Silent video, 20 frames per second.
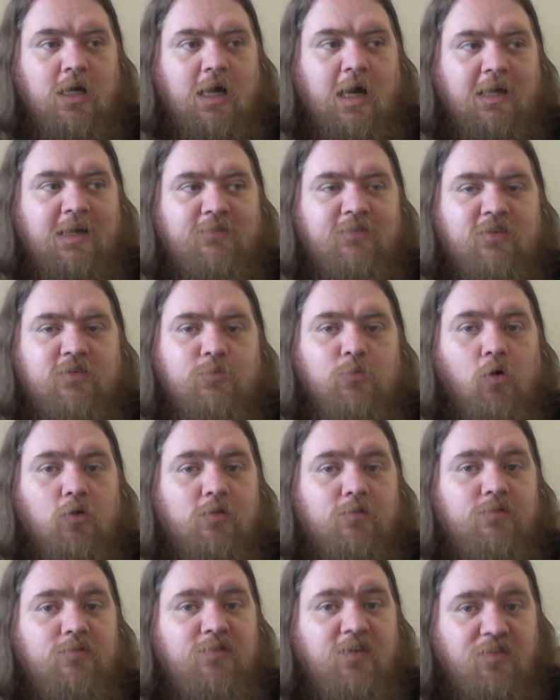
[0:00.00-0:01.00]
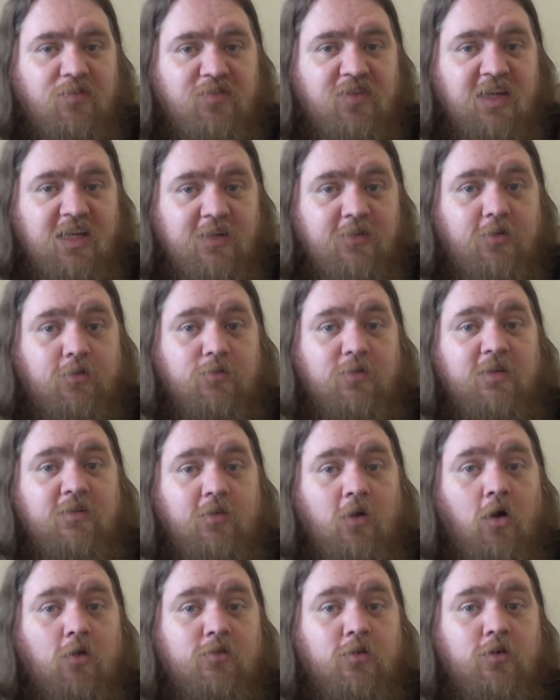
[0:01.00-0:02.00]
And if it's more than 15
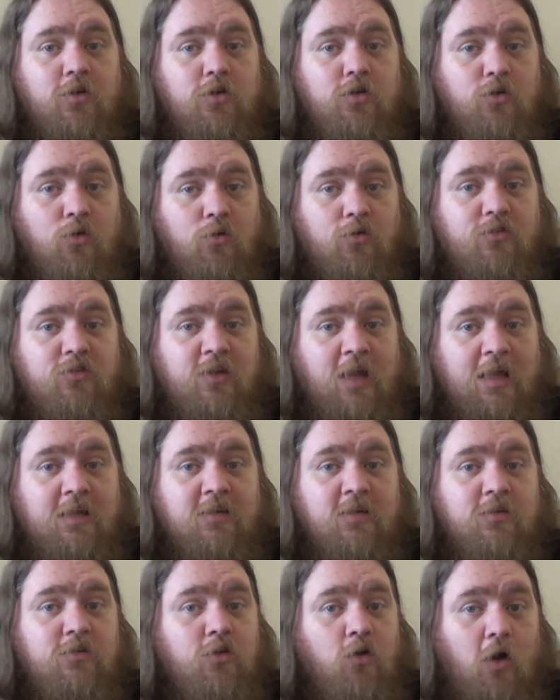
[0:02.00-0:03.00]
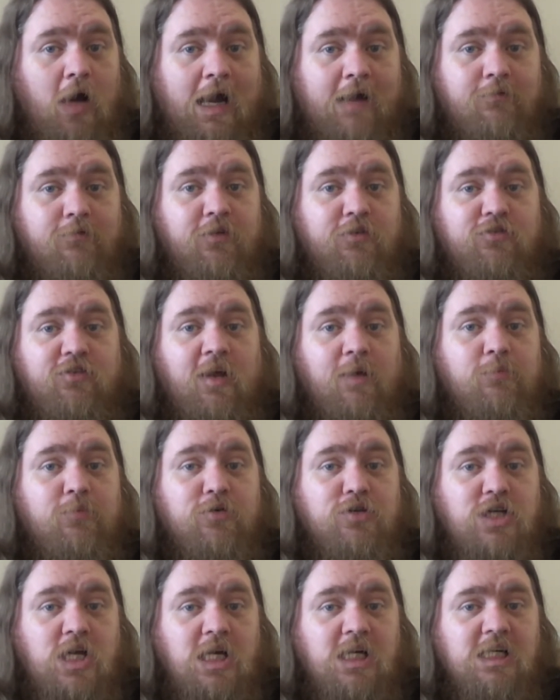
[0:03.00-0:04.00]
degrees hotter than your standard, your average
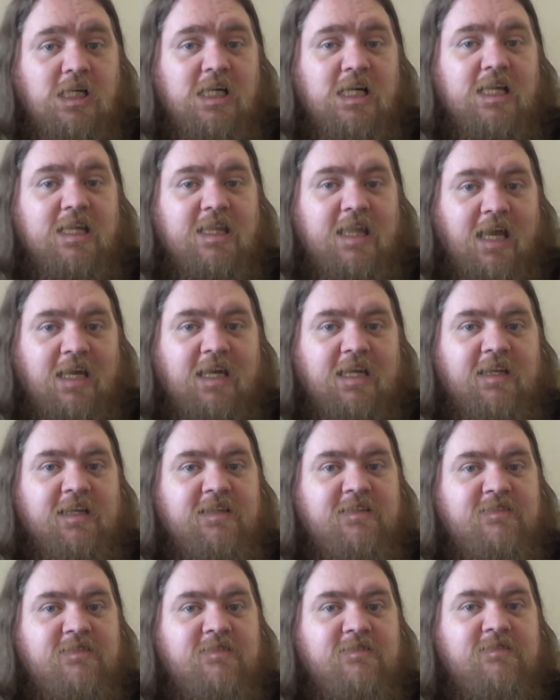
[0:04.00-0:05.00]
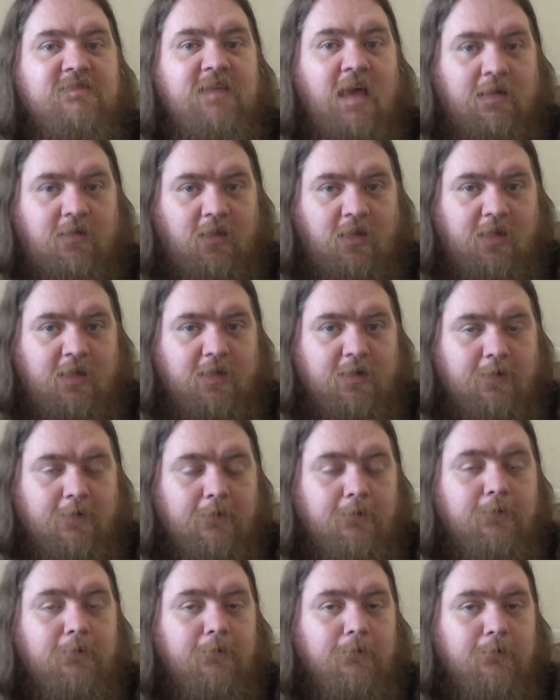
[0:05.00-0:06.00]
temperature, then it's deadly.
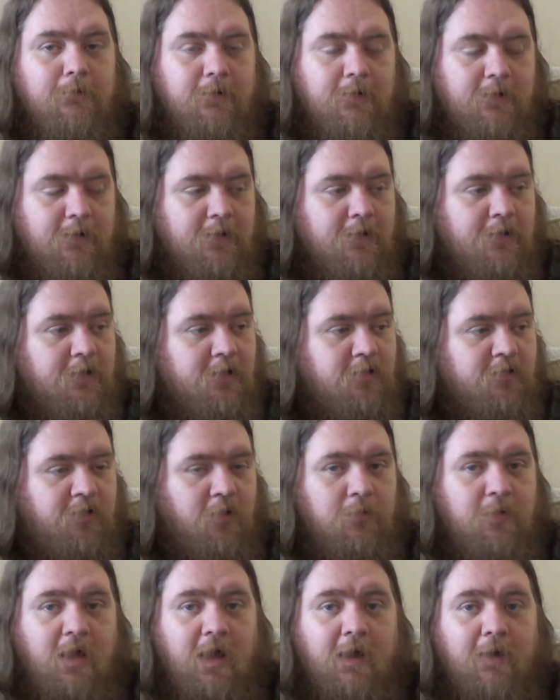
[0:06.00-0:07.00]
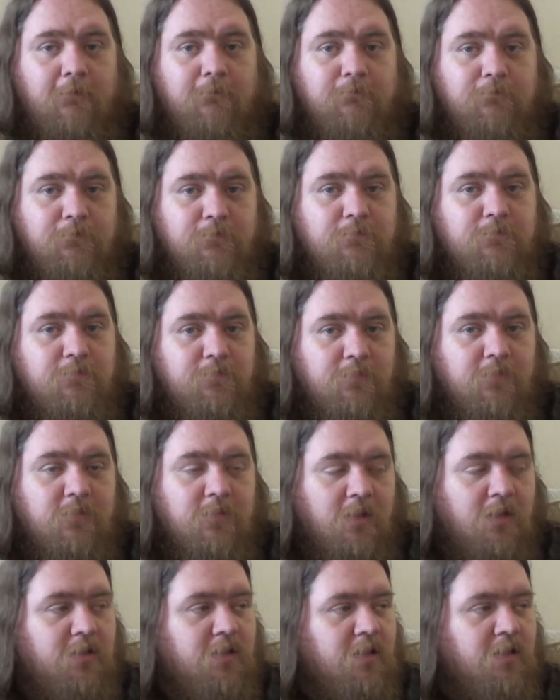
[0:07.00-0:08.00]
So yeah,
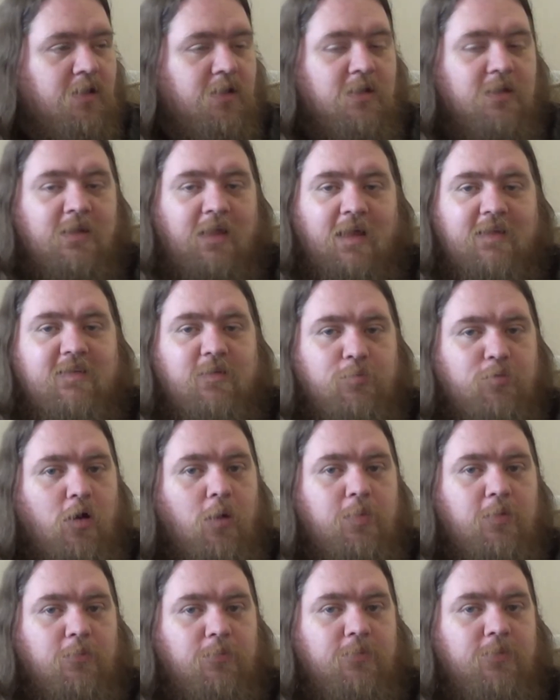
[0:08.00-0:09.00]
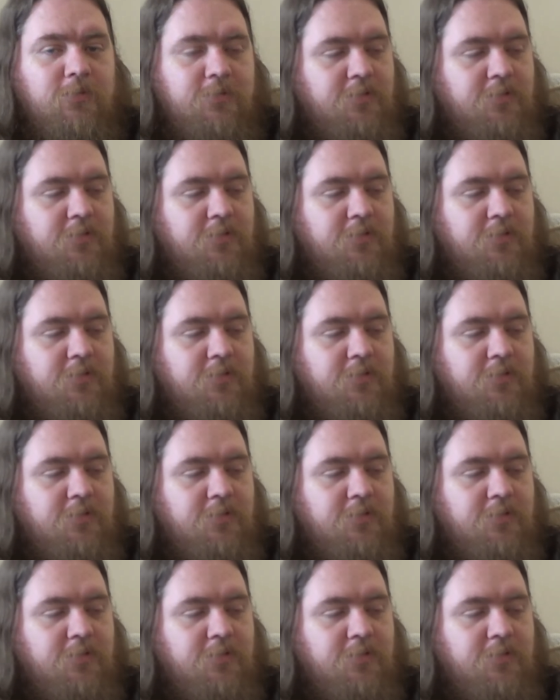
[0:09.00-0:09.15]
that's a problem.